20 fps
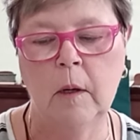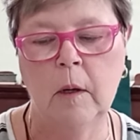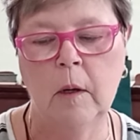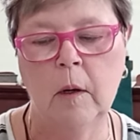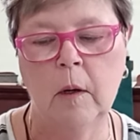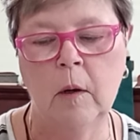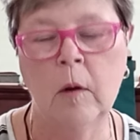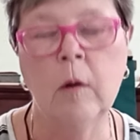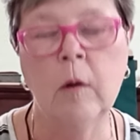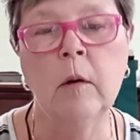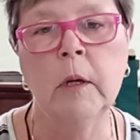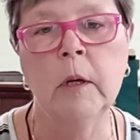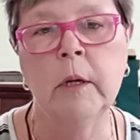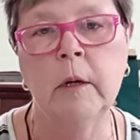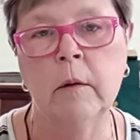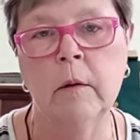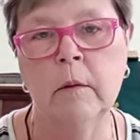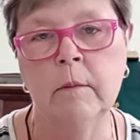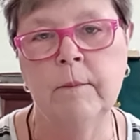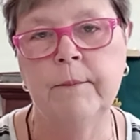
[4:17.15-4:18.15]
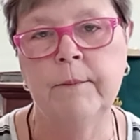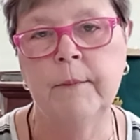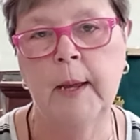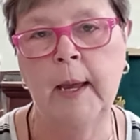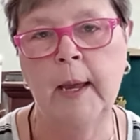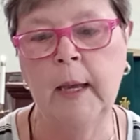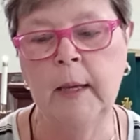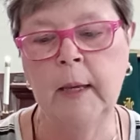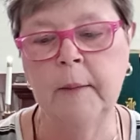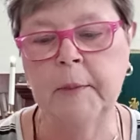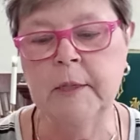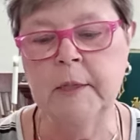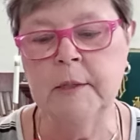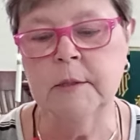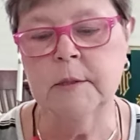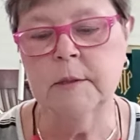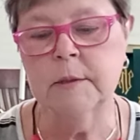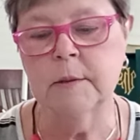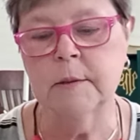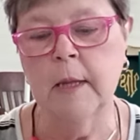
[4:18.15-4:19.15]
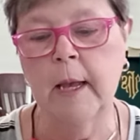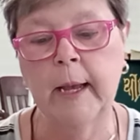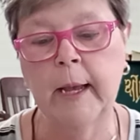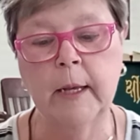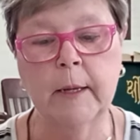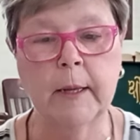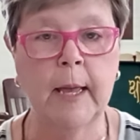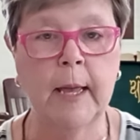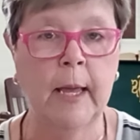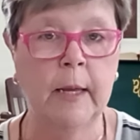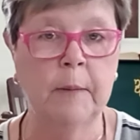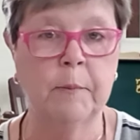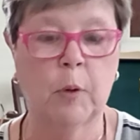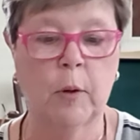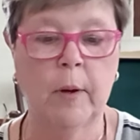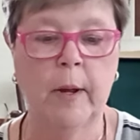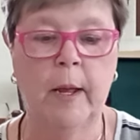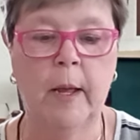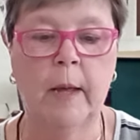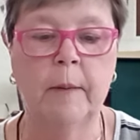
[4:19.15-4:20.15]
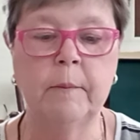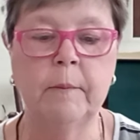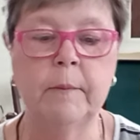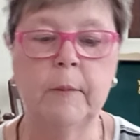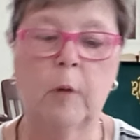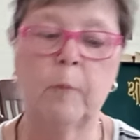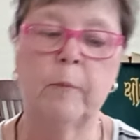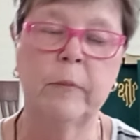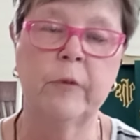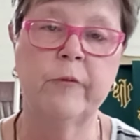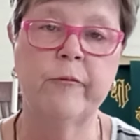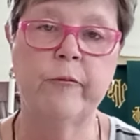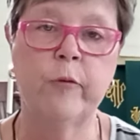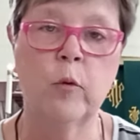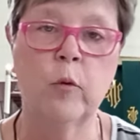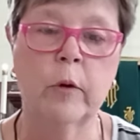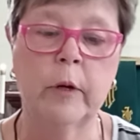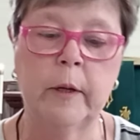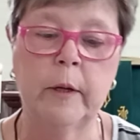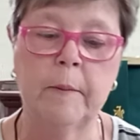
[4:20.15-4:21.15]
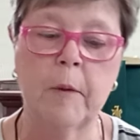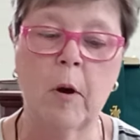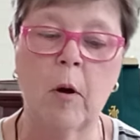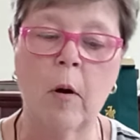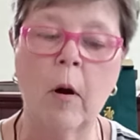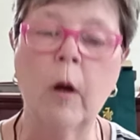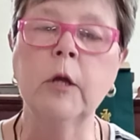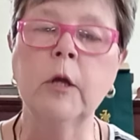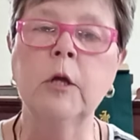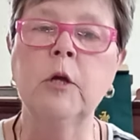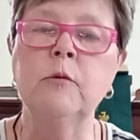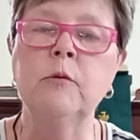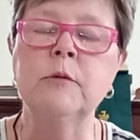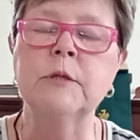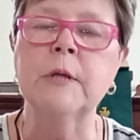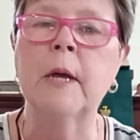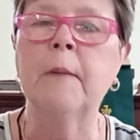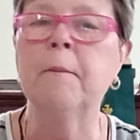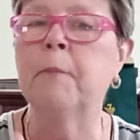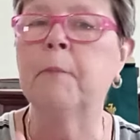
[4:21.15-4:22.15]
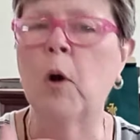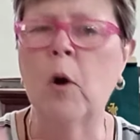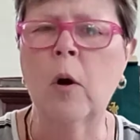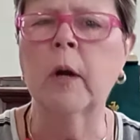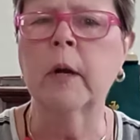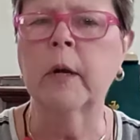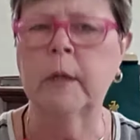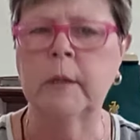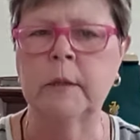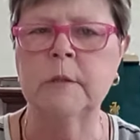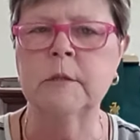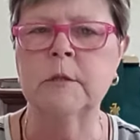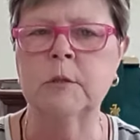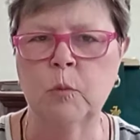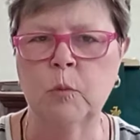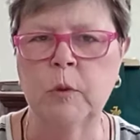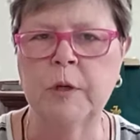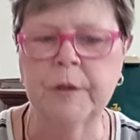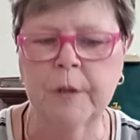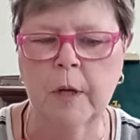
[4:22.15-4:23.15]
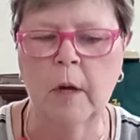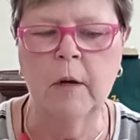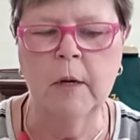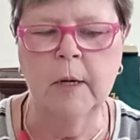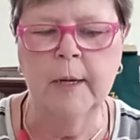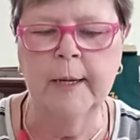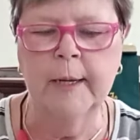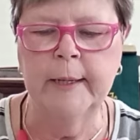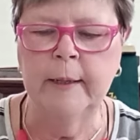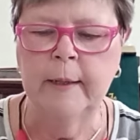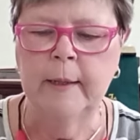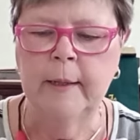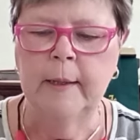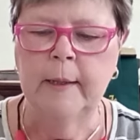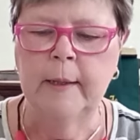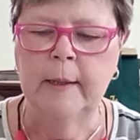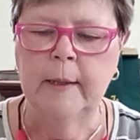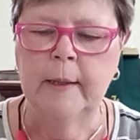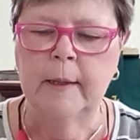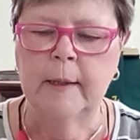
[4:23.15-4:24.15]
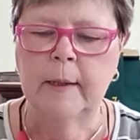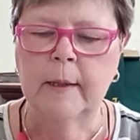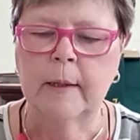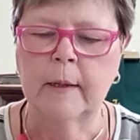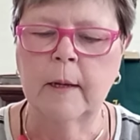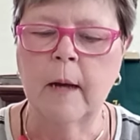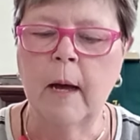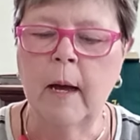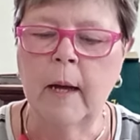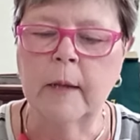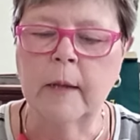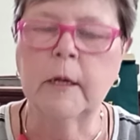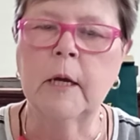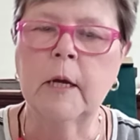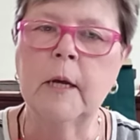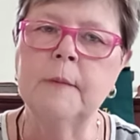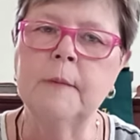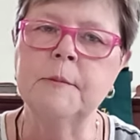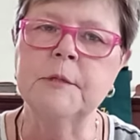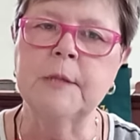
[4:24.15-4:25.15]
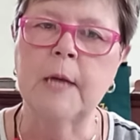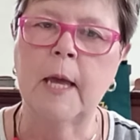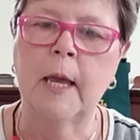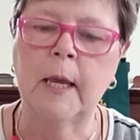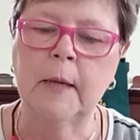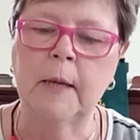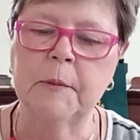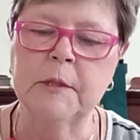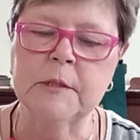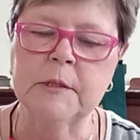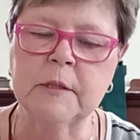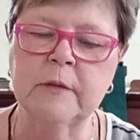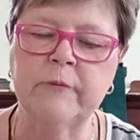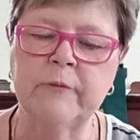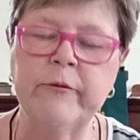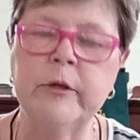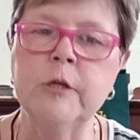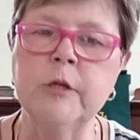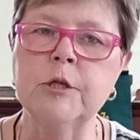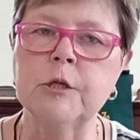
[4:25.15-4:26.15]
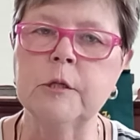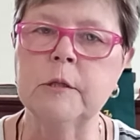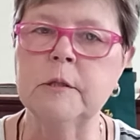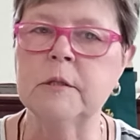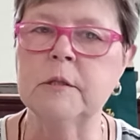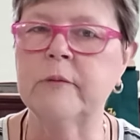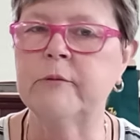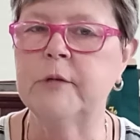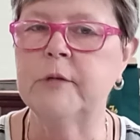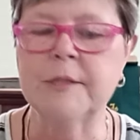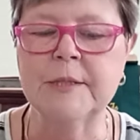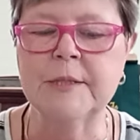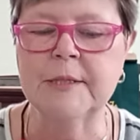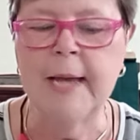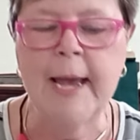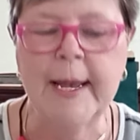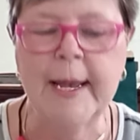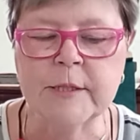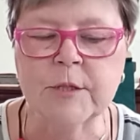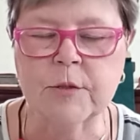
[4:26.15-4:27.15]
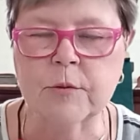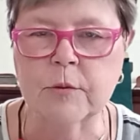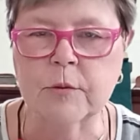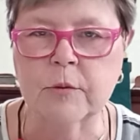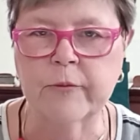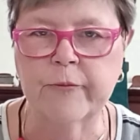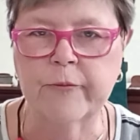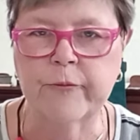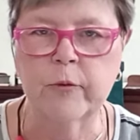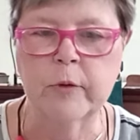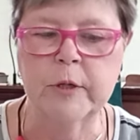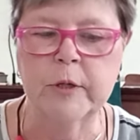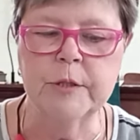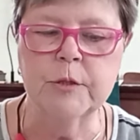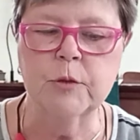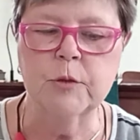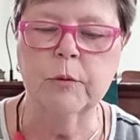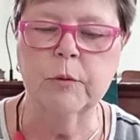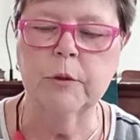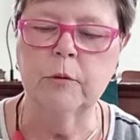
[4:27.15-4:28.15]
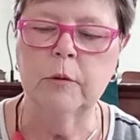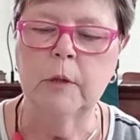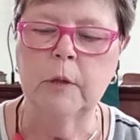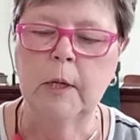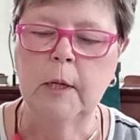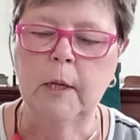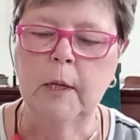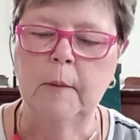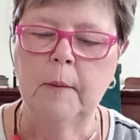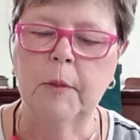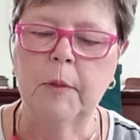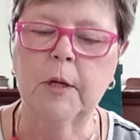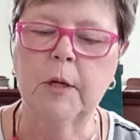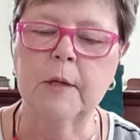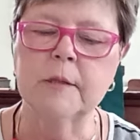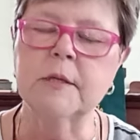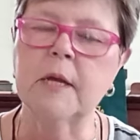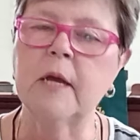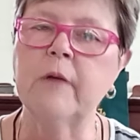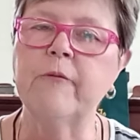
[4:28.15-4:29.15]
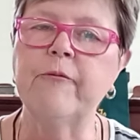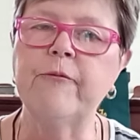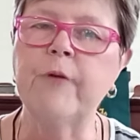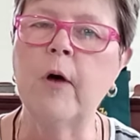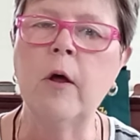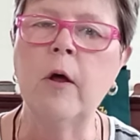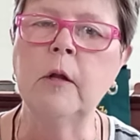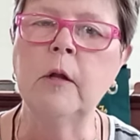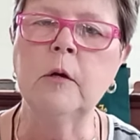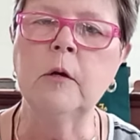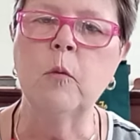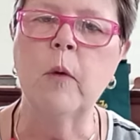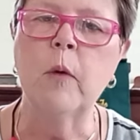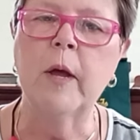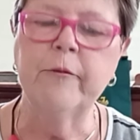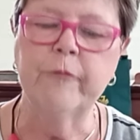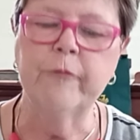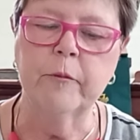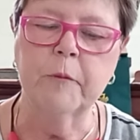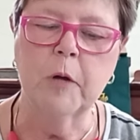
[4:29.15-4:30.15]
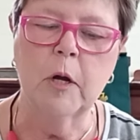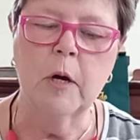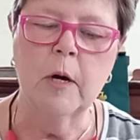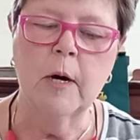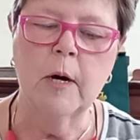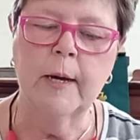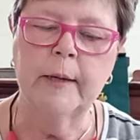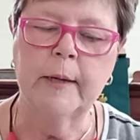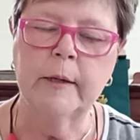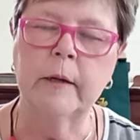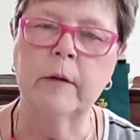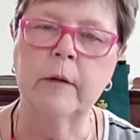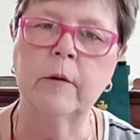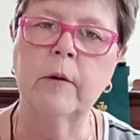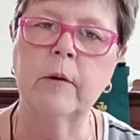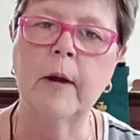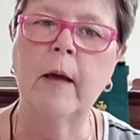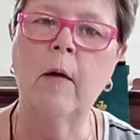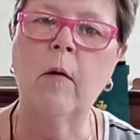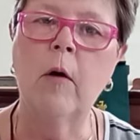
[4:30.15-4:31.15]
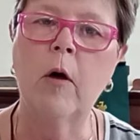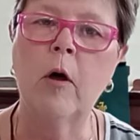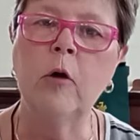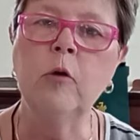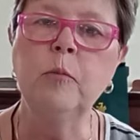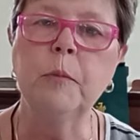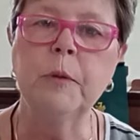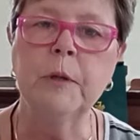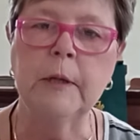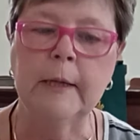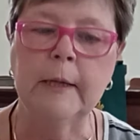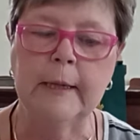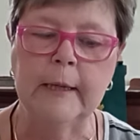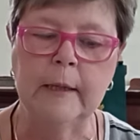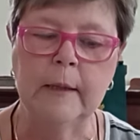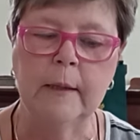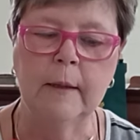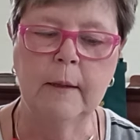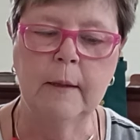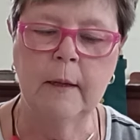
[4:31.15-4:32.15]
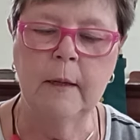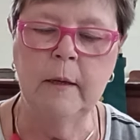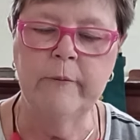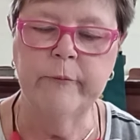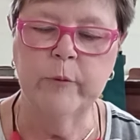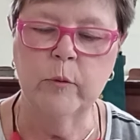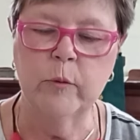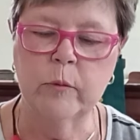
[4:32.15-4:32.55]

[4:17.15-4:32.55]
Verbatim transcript: Earlier, Amos, like Abraham before him, argues and bargains with God God comes to Amos in visions of disaster for Israel because they have fallen away from God and are now openly evil.